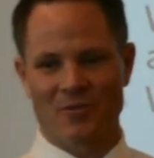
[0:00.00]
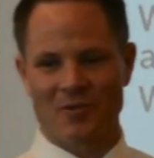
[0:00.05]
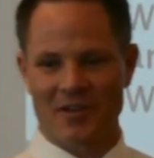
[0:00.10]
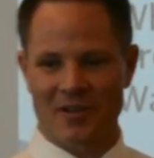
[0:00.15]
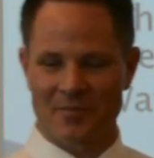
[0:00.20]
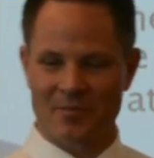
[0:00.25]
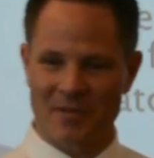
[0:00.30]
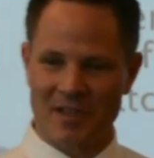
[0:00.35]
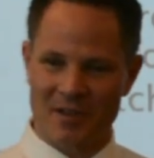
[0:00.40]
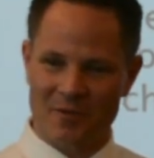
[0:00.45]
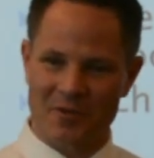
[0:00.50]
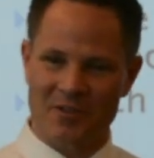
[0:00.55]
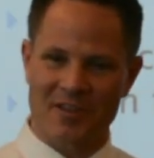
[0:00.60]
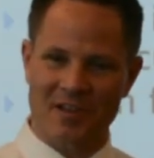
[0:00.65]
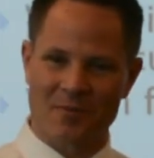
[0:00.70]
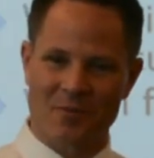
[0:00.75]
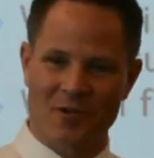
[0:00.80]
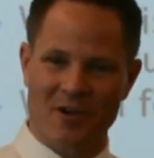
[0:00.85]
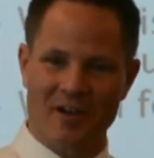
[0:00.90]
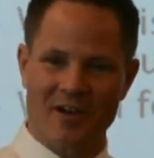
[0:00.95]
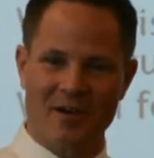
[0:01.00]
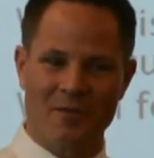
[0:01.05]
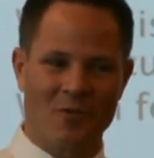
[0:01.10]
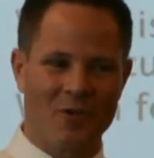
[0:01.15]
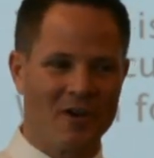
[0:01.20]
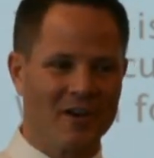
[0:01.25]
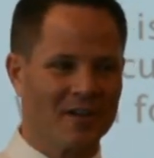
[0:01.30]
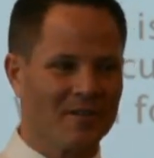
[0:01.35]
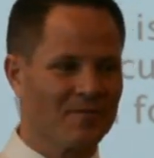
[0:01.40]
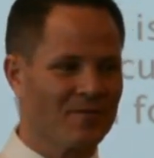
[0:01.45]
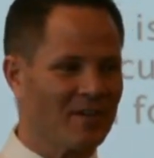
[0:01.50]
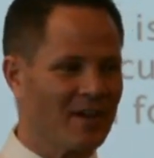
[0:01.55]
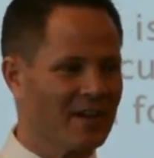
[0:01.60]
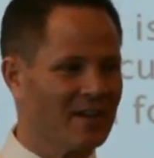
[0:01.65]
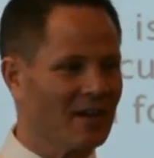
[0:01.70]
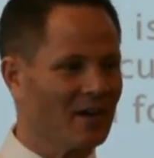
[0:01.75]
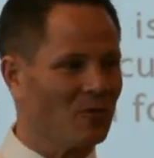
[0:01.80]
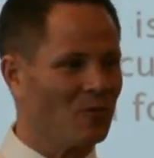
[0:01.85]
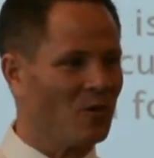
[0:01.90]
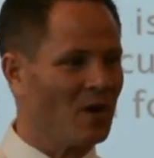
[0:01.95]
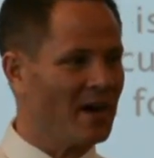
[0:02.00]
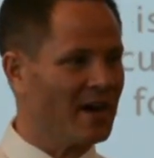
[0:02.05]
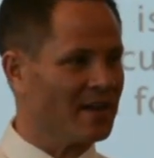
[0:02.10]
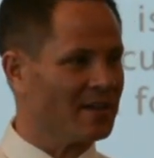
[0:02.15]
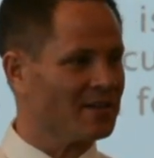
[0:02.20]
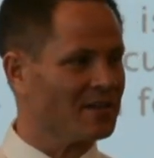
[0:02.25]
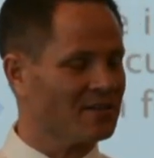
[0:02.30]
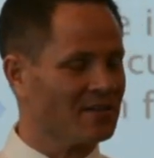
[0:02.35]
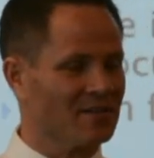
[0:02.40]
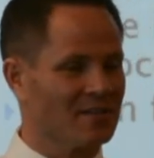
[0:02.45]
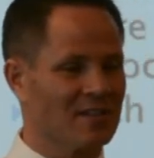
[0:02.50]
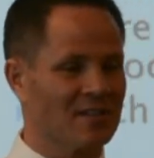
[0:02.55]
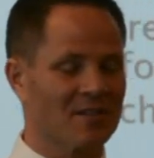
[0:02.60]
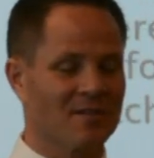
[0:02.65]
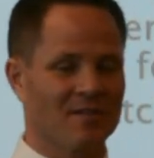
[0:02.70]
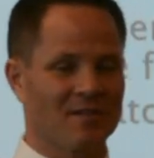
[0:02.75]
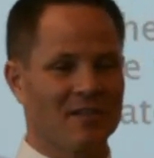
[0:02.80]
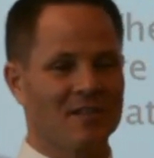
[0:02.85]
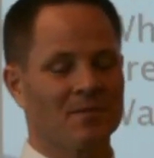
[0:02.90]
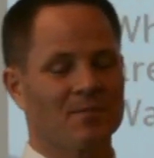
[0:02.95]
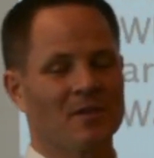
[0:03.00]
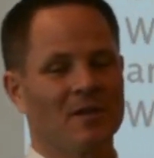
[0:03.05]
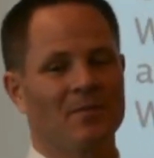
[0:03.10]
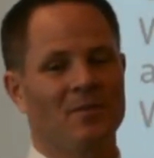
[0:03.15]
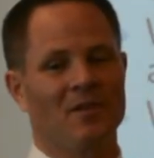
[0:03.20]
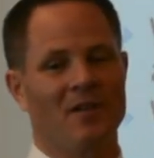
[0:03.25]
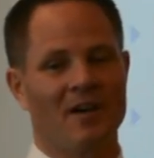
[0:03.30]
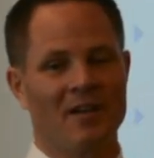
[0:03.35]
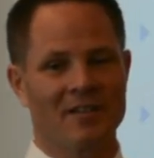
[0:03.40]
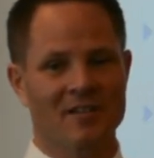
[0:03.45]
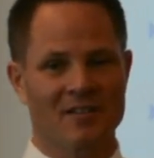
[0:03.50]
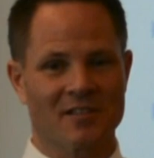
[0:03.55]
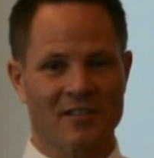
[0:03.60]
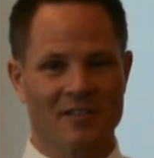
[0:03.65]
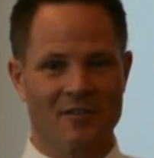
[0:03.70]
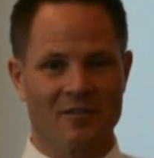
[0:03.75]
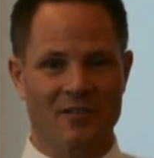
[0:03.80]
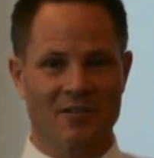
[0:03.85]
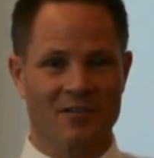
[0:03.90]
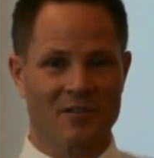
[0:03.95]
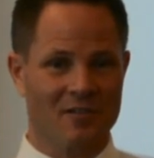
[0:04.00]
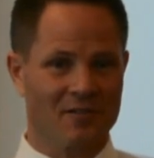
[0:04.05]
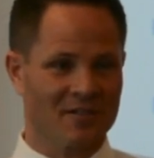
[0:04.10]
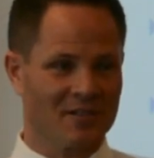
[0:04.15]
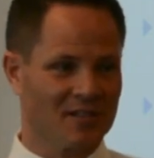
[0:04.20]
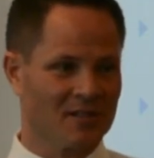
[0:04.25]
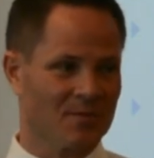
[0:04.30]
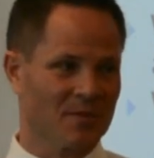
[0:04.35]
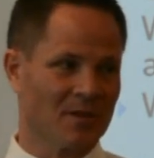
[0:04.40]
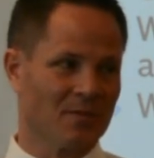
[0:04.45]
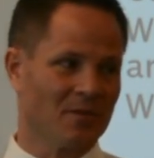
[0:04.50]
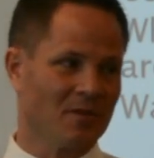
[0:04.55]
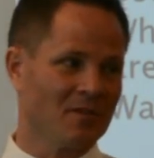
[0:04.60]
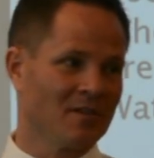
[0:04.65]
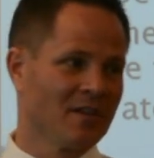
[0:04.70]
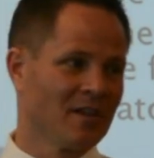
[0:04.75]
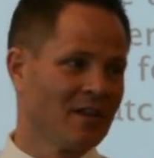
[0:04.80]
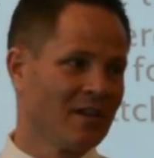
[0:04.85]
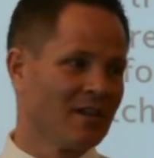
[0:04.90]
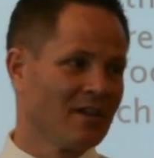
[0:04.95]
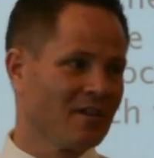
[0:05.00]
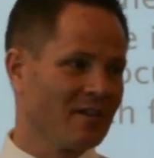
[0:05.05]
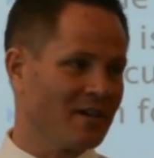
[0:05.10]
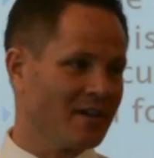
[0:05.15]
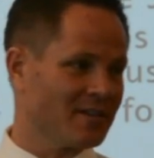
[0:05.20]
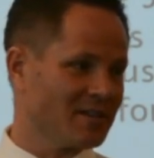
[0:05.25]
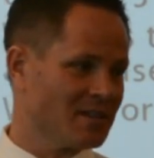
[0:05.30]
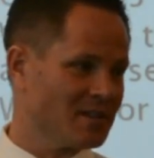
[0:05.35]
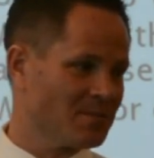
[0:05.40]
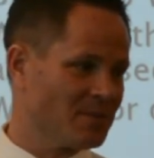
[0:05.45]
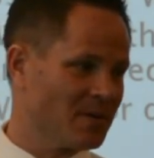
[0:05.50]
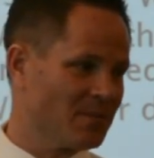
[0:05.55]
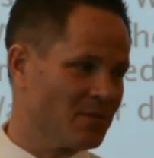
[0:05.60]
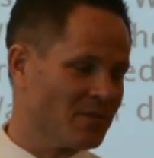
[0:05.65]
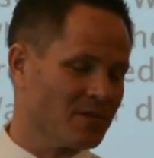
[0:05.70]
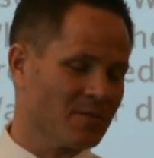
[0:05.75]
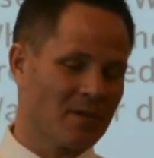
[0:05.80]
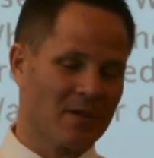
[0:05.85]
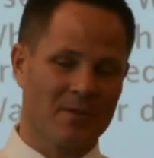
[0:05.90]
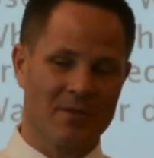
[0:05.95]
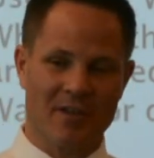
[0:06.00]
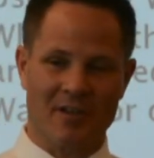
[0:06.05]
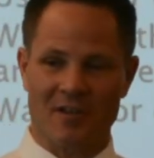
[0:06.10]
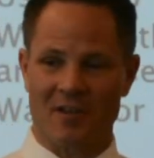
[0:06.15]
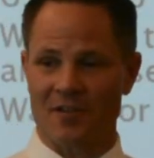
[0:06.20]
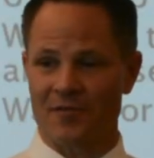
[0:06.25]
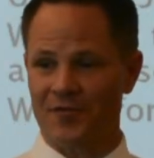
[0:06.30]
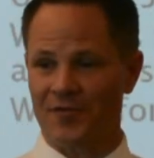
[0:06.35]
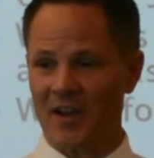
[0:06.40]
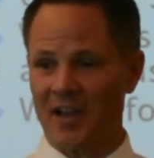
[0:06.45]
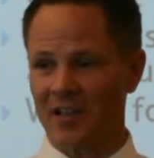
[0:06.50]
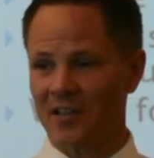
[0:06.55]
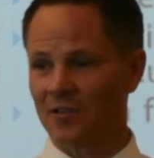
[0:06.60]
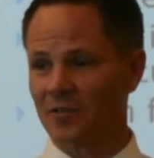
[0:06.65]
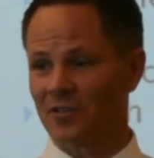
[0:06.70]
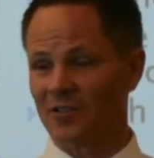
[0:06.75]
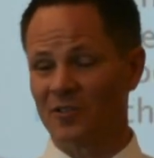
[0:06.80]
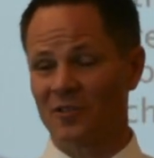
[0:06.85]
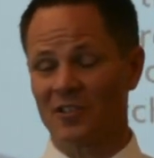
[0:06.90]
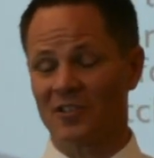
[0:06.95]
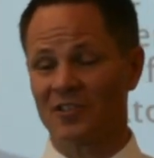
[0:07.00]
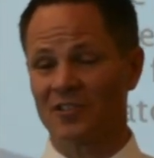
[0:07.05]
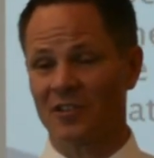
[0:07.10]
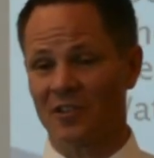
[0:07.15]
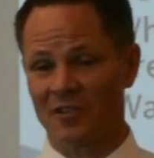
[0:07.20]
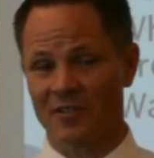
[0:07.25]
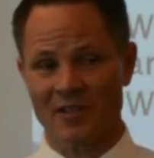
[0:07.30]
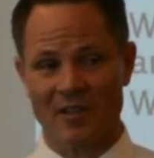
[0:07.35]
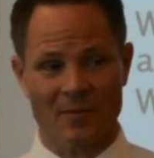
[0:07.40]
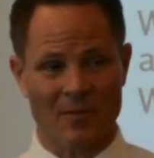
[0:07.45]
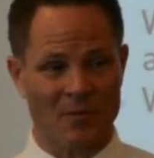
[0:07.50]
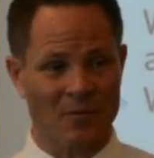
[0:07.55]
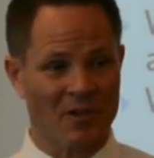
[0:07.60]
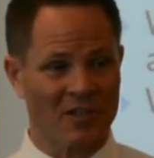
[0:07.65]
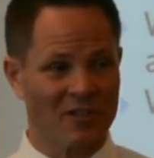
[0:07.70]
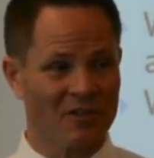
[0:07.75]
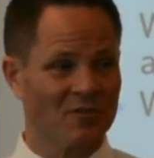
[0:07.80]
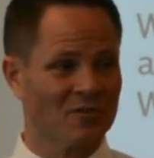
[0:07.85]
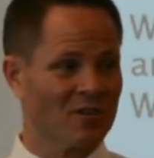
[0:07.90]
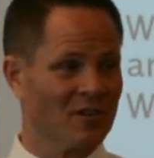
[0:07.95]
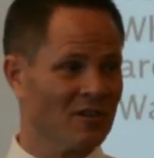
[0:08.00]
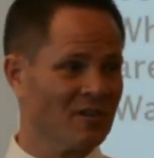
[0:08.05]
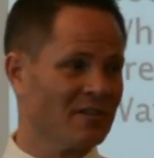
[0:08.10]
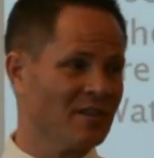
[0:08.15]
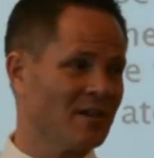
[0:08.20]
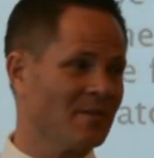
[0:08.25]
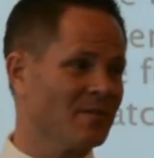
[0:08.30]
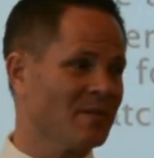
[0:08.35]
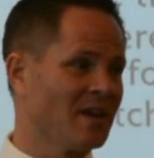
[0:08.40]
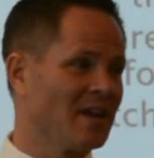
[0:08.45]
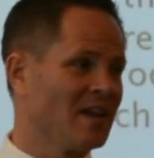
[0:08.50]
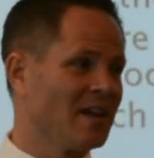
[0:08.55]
you want to meet with them one-on-one -on -one and find out why. these, these people, honestly, you can turn these people. Right? These people are the people that are going to fight you and you can turn them. And when you turn them,